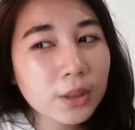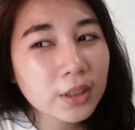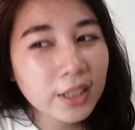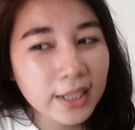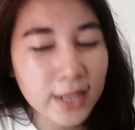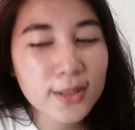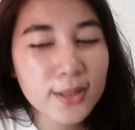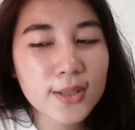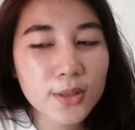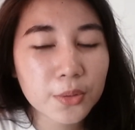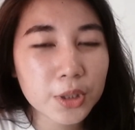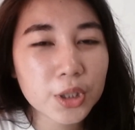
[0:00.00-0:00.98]
The
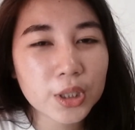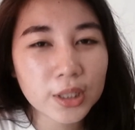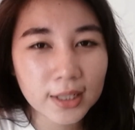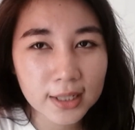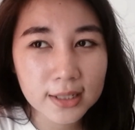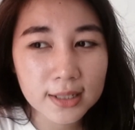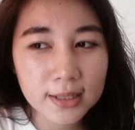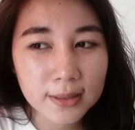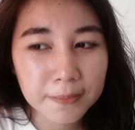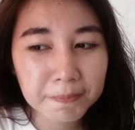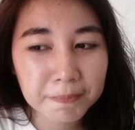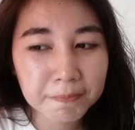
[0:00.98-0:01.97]
next question is,
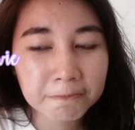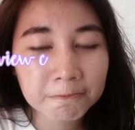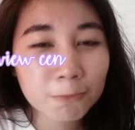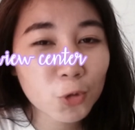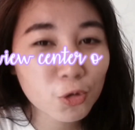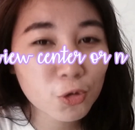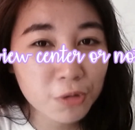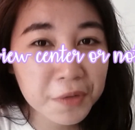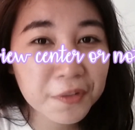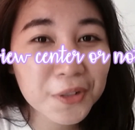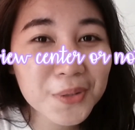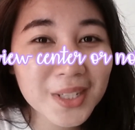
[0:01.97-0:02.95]
to
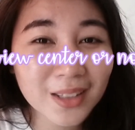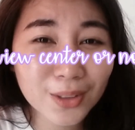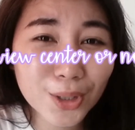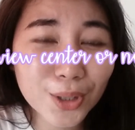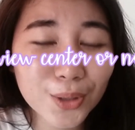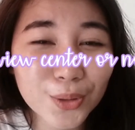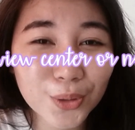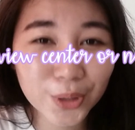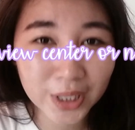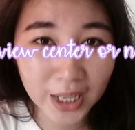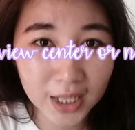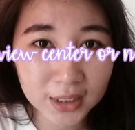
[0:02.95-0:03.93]
review center
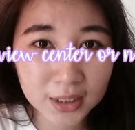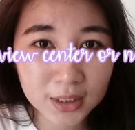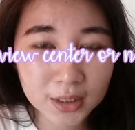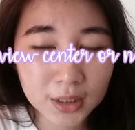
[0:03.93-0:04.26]
or not?